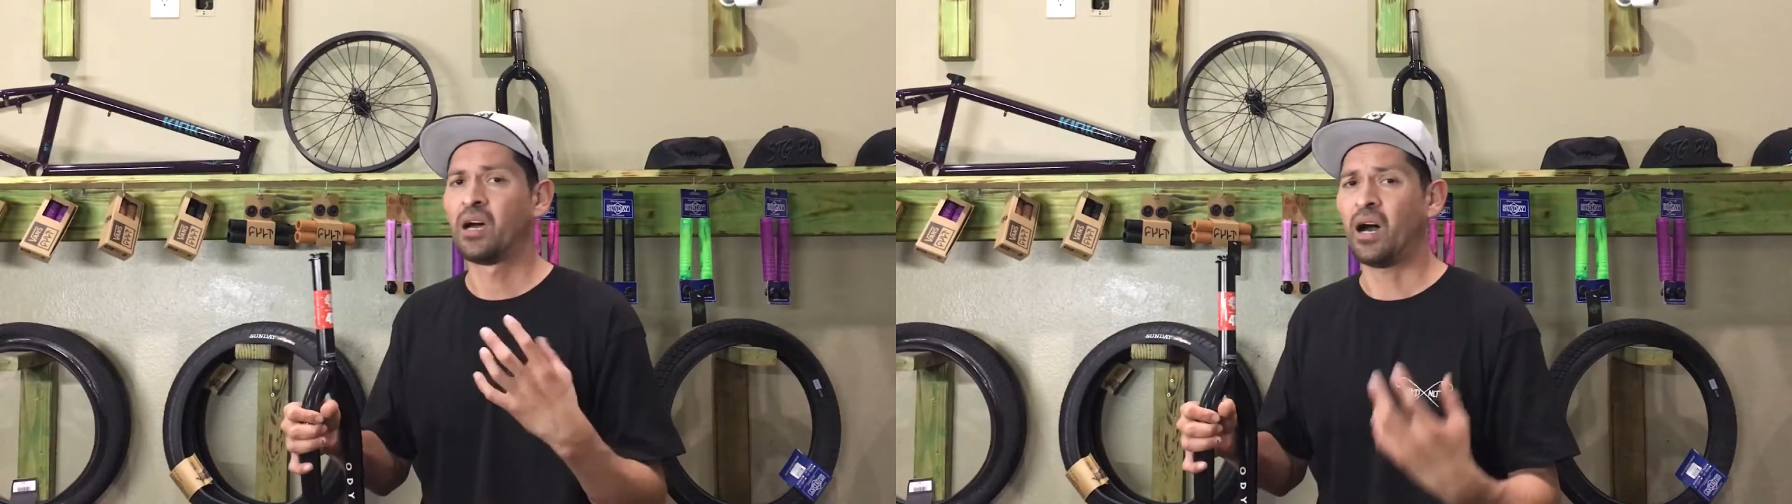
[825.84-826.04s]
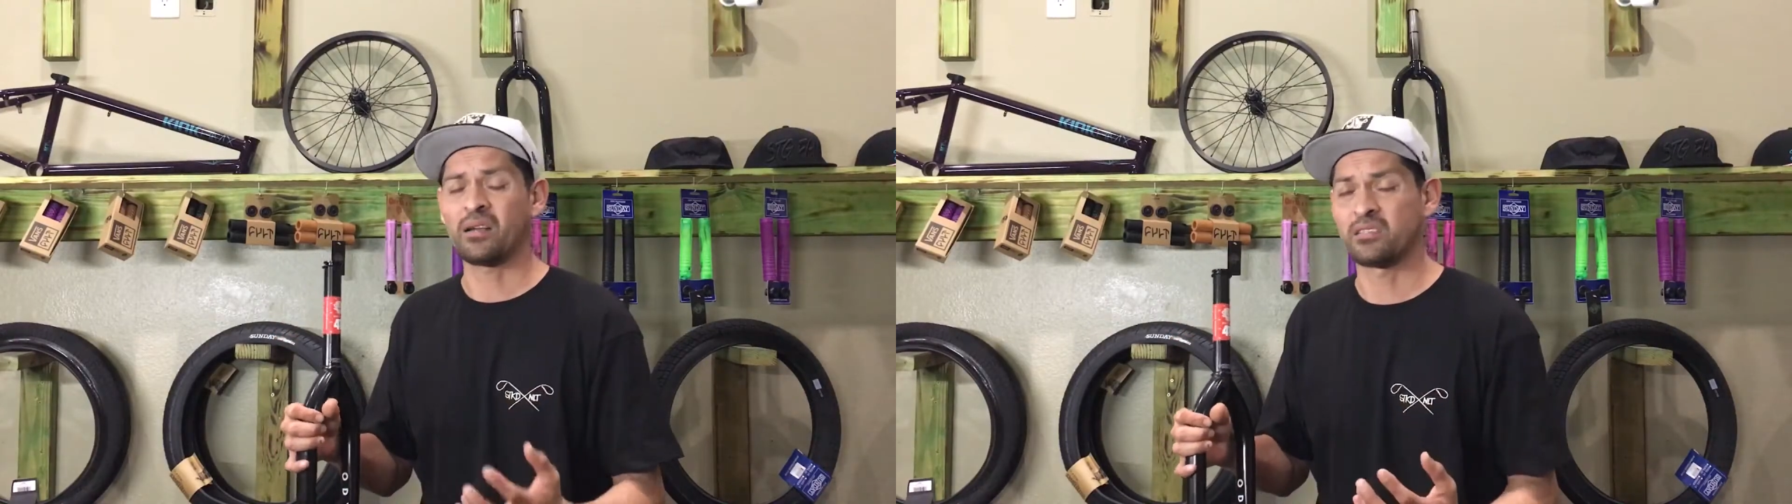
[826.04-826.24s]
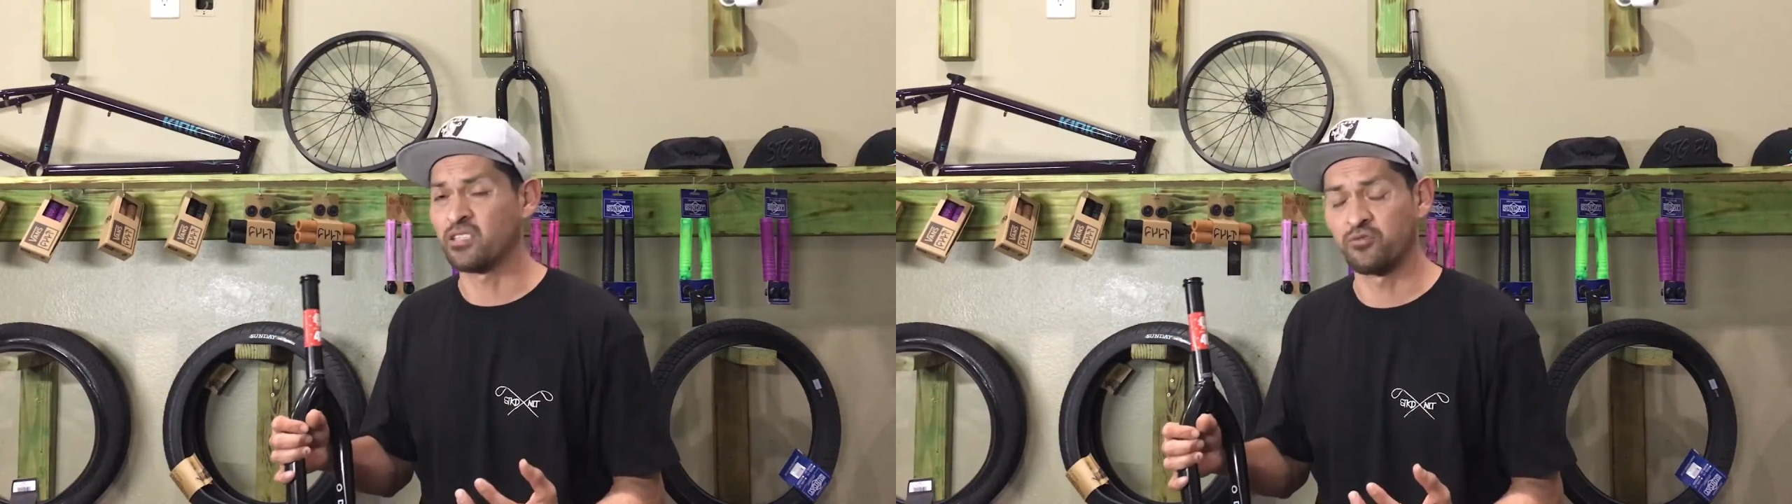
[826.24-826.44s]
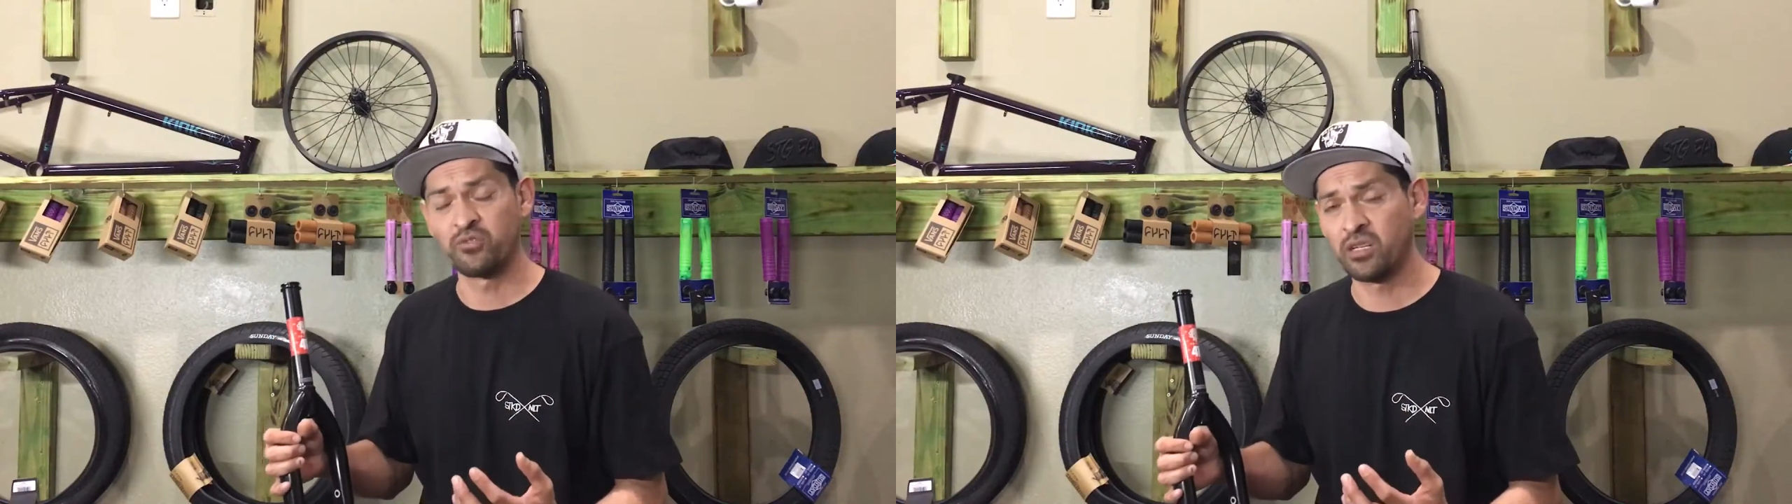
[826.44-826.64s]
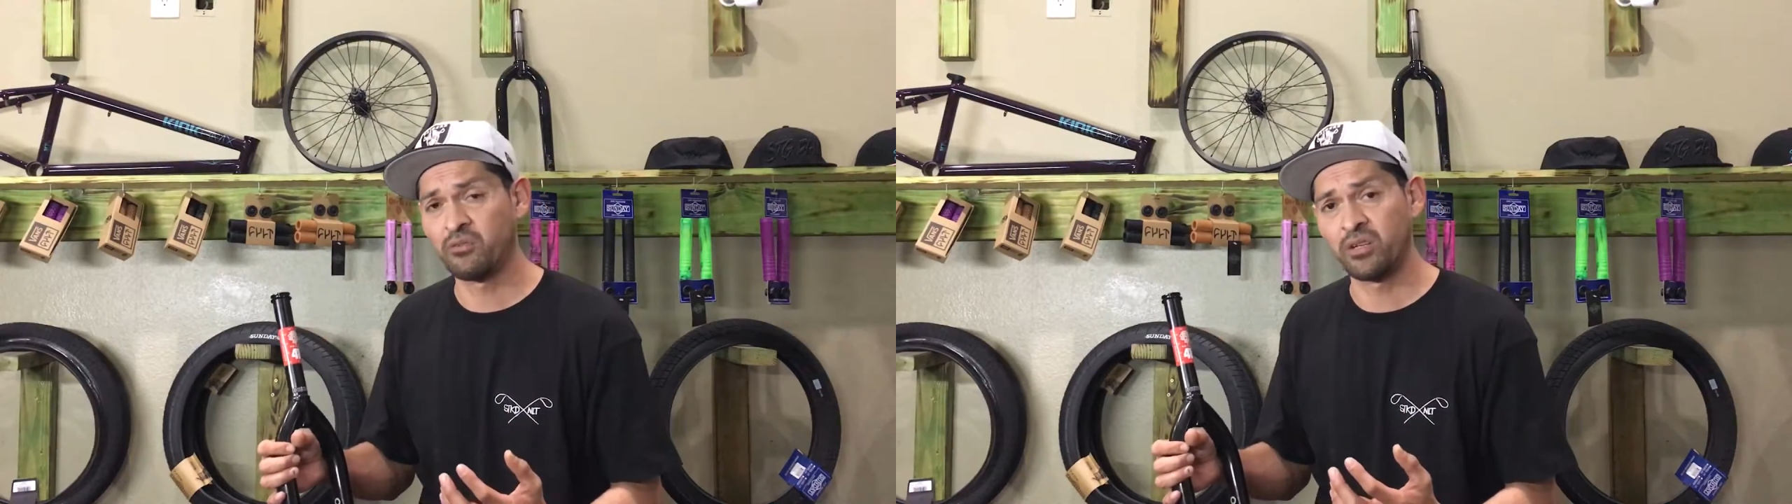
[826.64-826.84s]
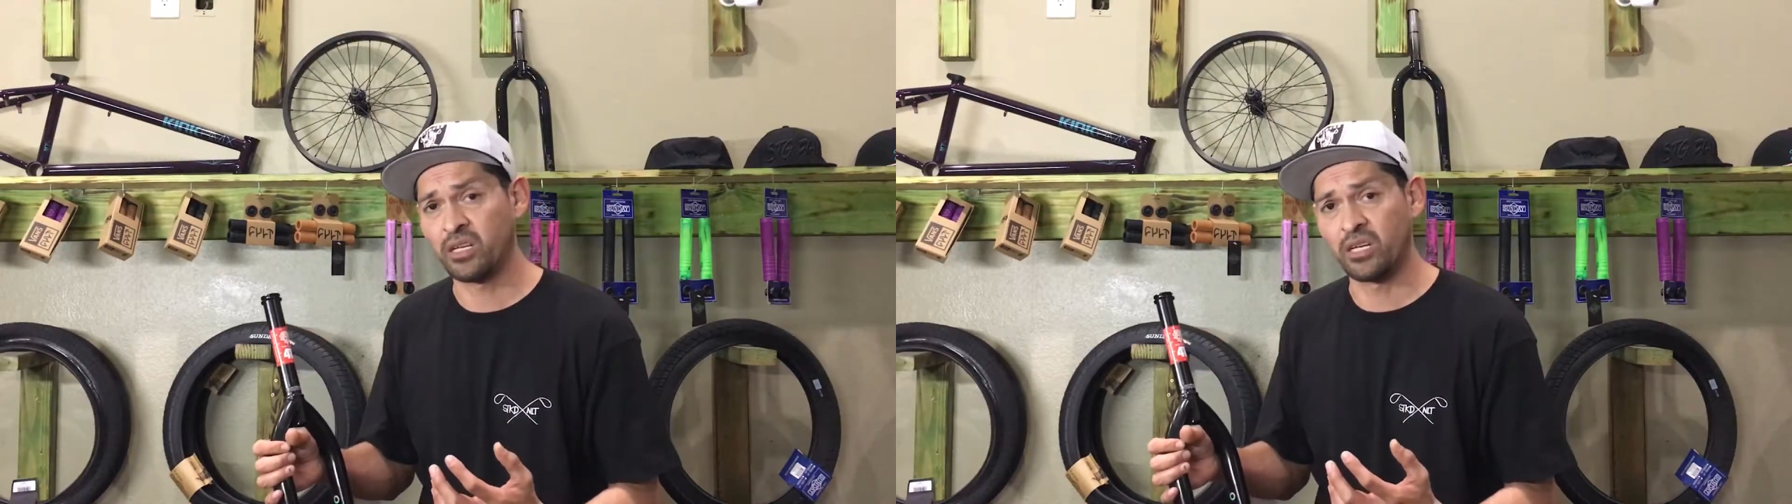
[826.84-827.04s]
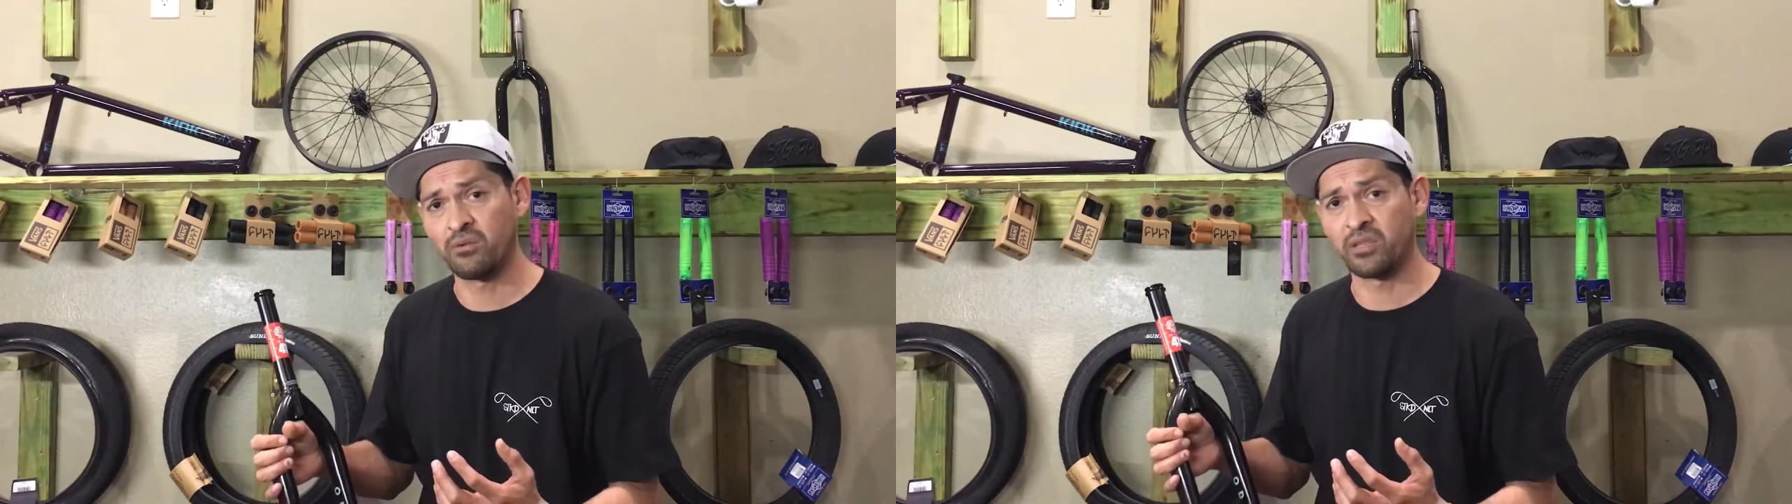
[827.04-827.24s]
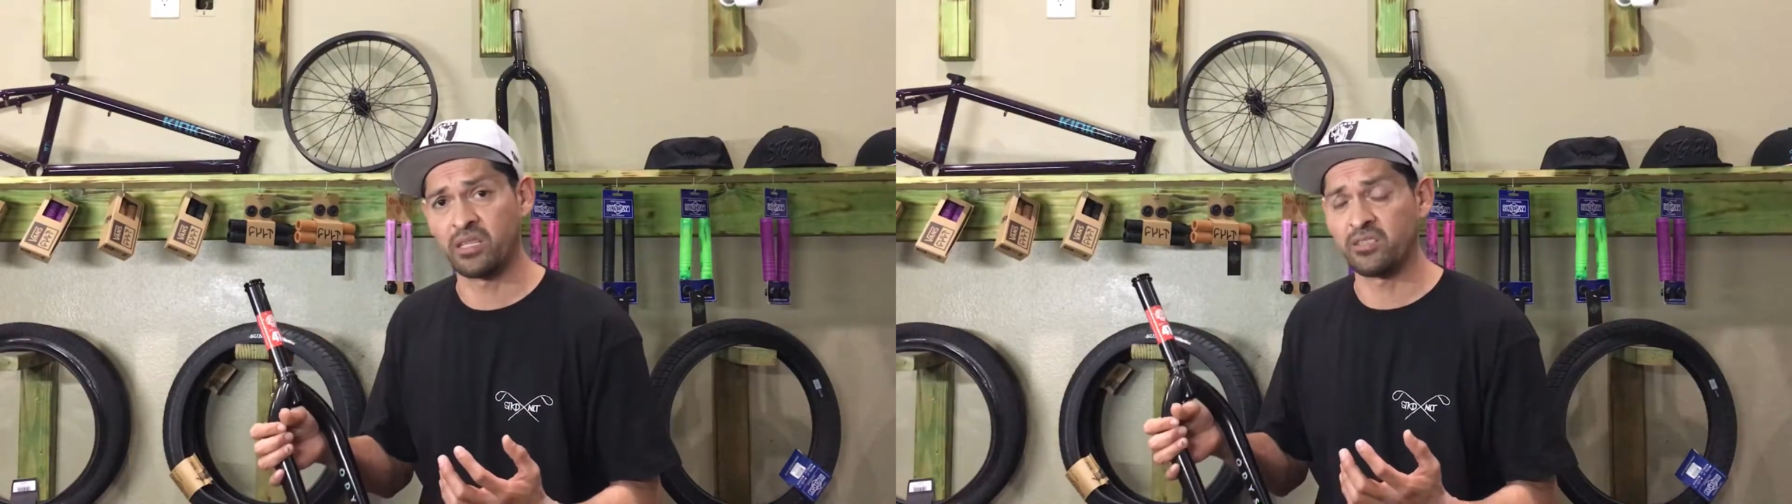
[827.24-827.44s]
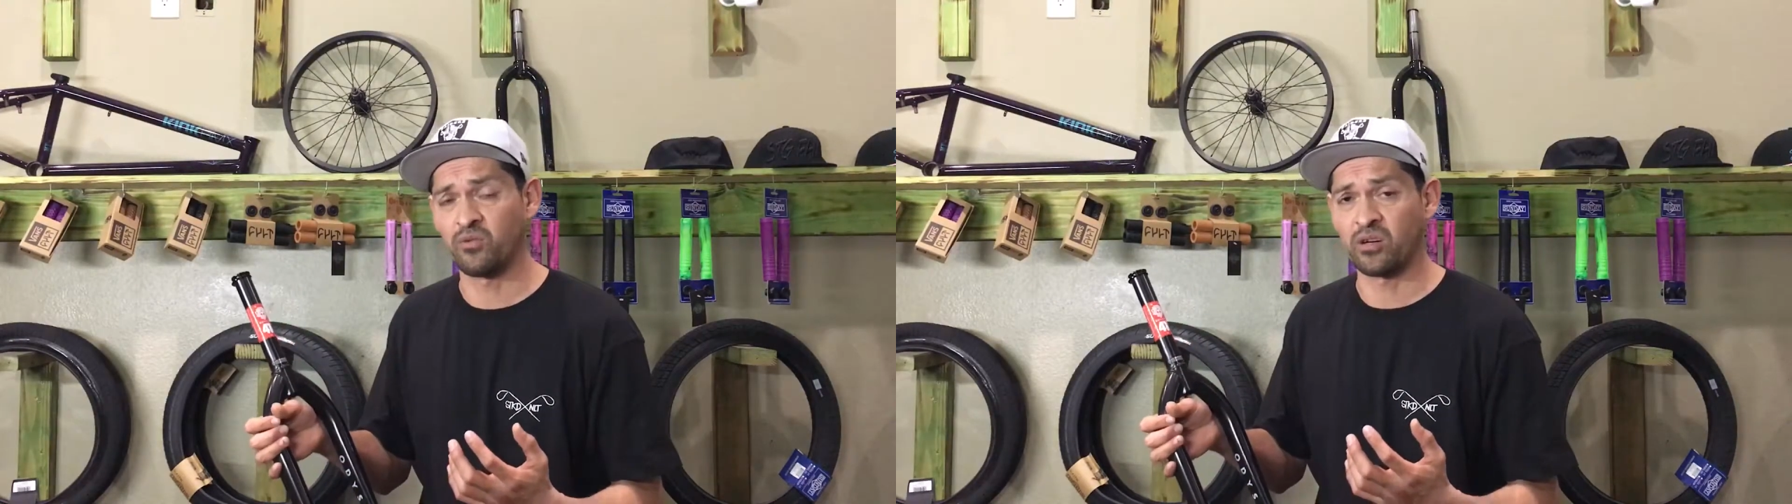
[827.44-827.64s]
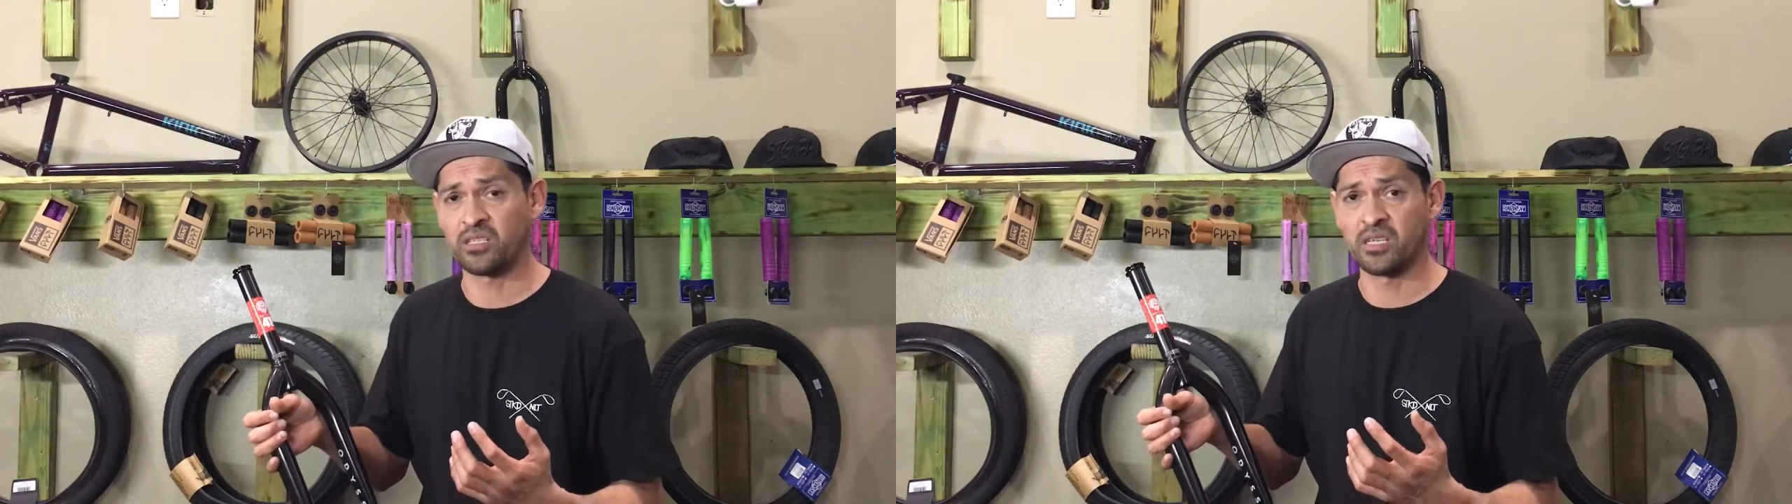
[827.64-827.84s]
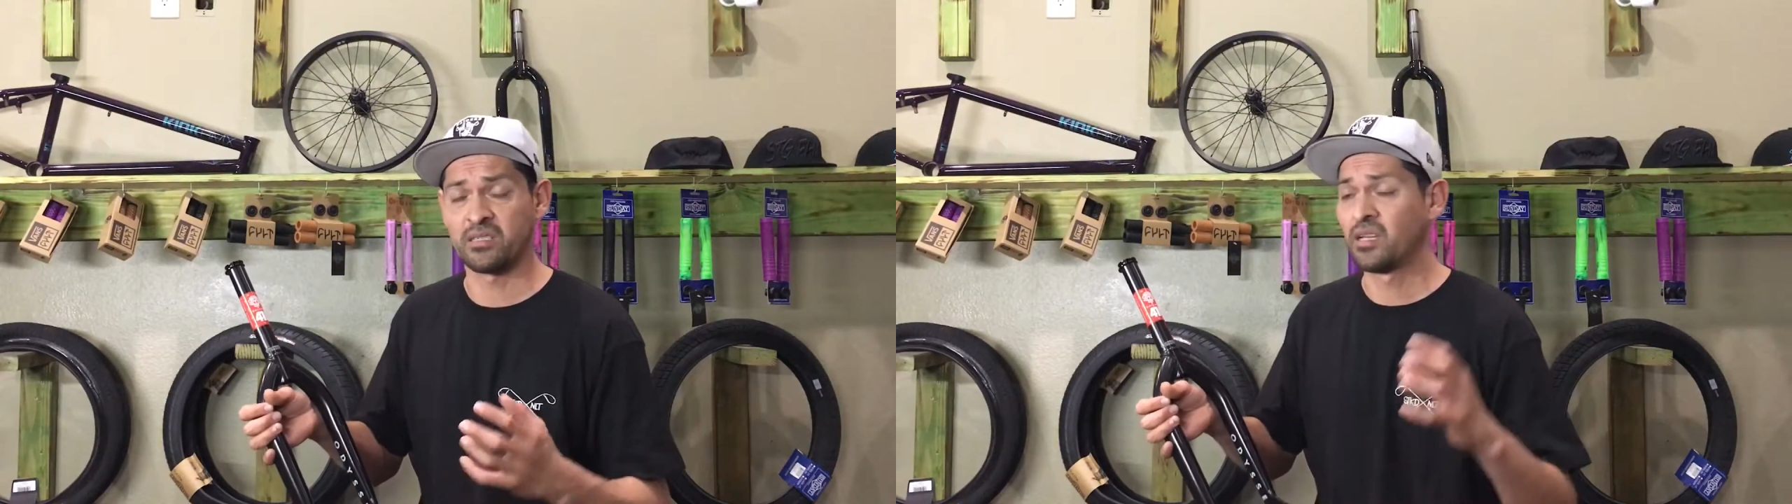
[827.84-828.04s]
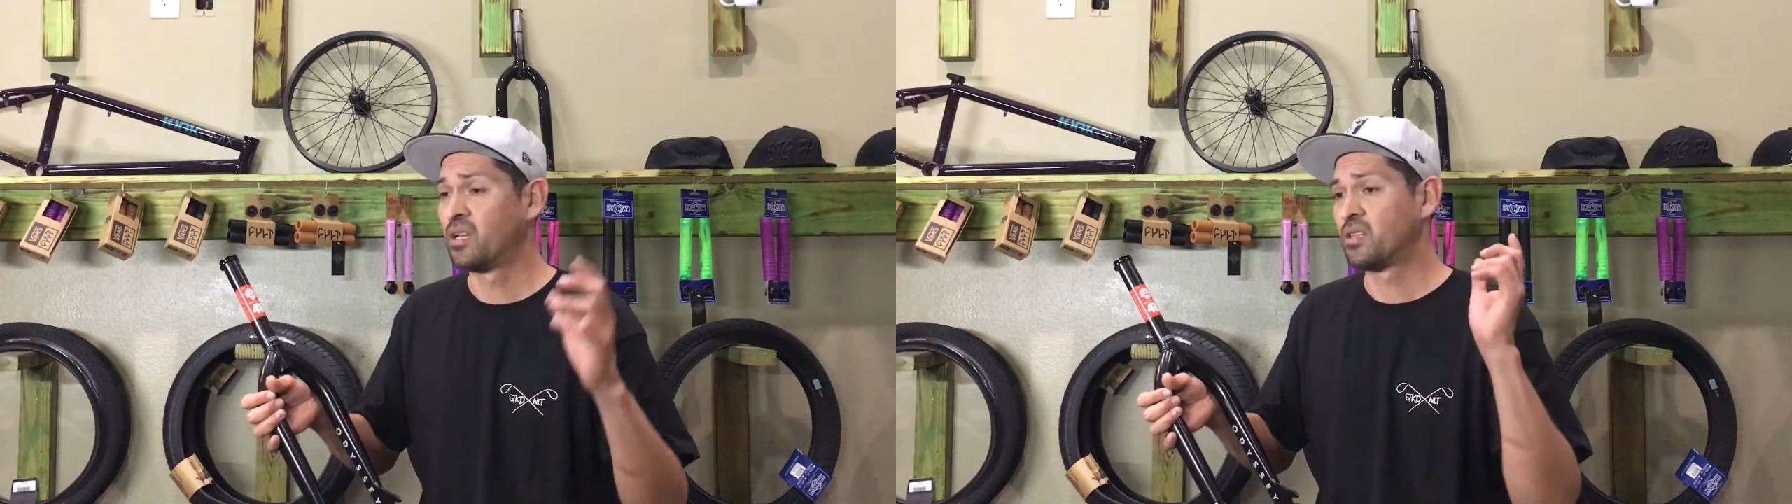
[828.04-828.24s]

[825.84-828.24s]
Odyssey's really, really good with these warranties.